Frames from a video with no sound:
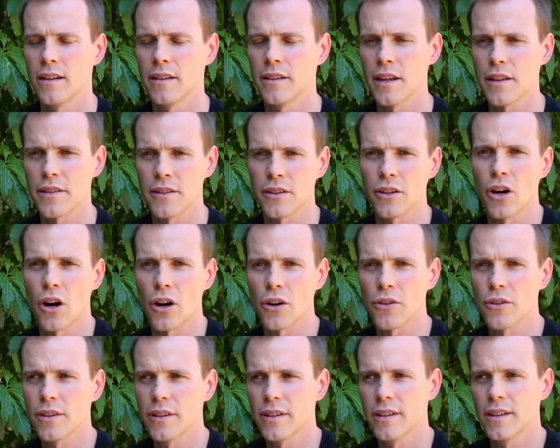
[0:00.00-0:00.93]
Nathan
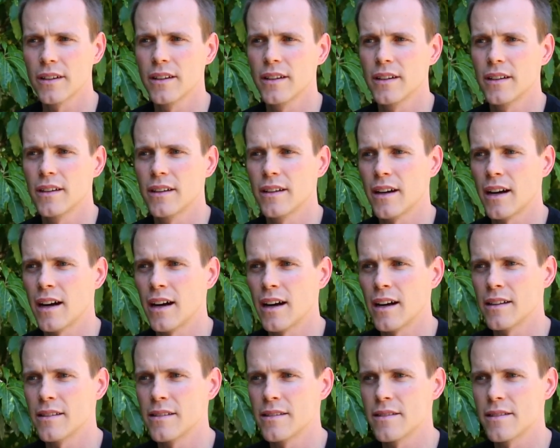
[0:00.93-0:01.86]
Cochran,
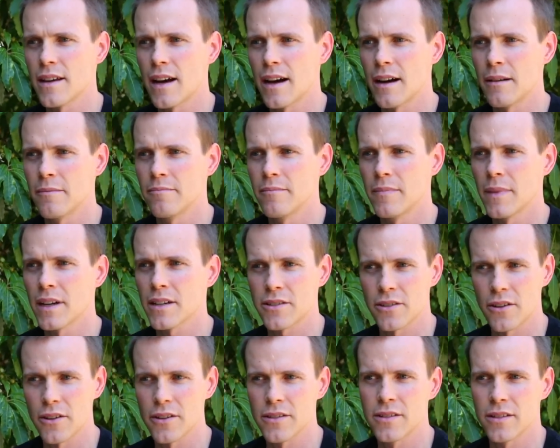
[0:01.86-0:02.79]
and I
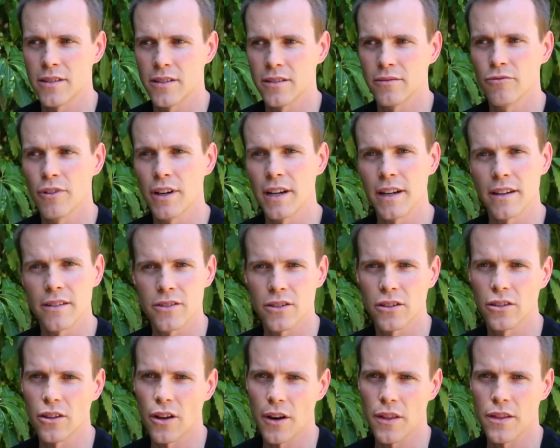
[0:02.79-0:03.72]
started to read
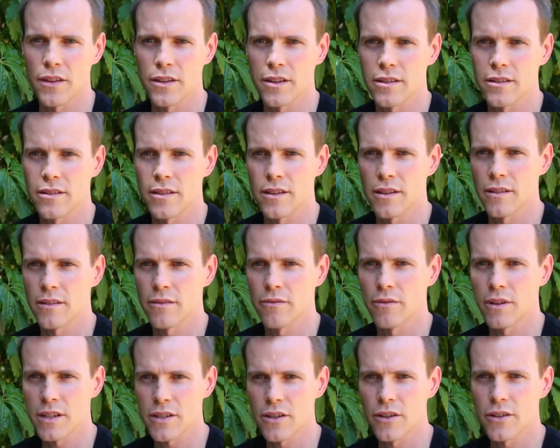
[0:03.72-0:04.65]
into a lot of the
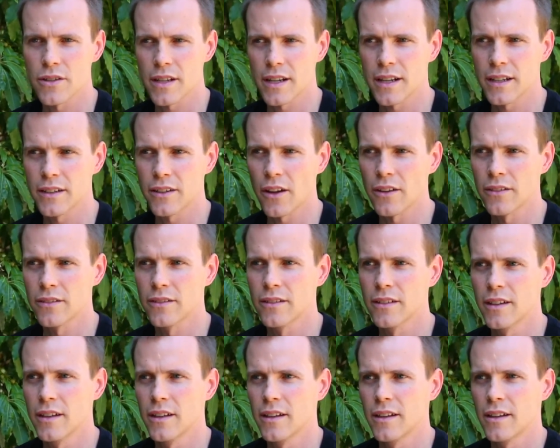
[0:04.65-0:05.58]
research that he'd done
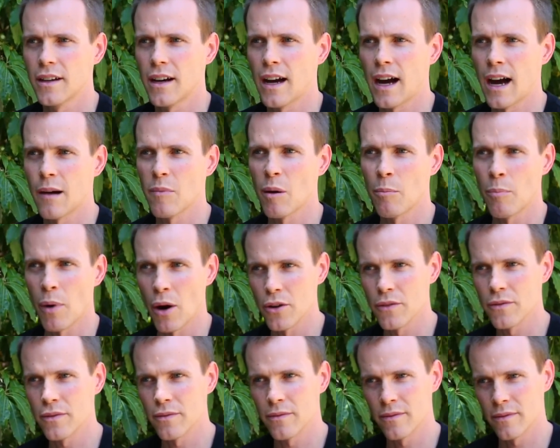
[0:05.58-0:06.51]

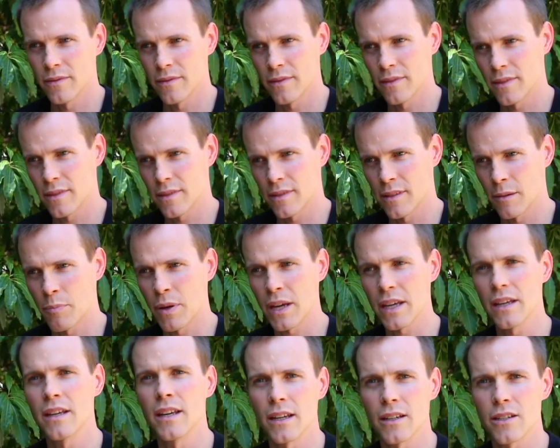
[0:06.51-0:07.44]
about the
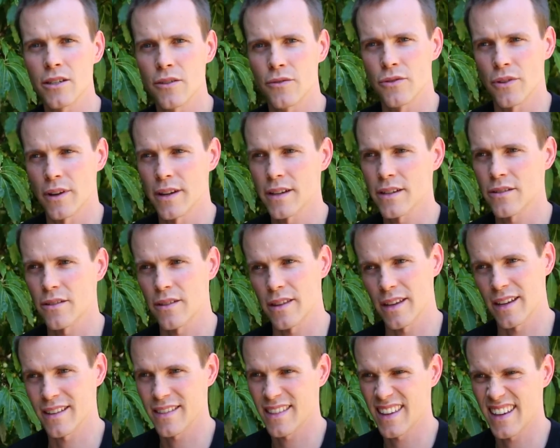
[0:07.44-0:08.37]
pH of drinks, so
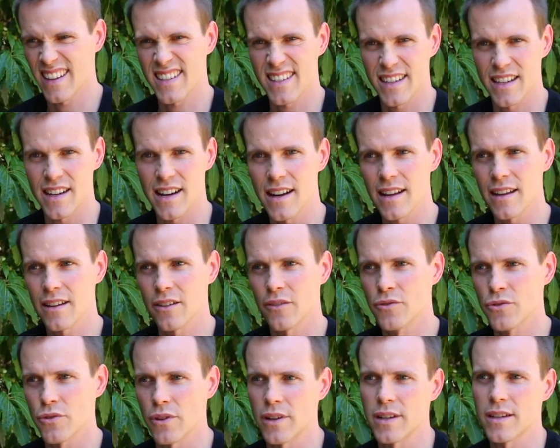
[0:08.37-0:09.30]
the acidity
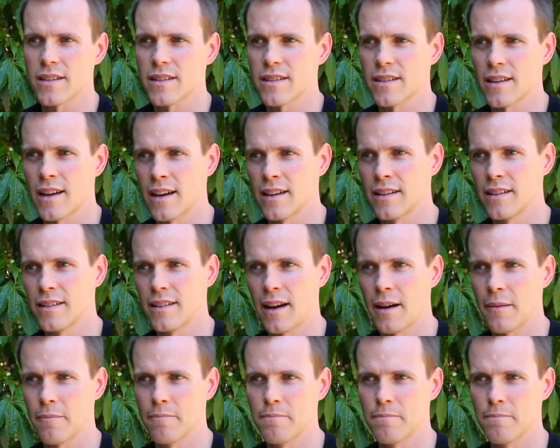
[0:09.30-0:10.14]
of drinks, and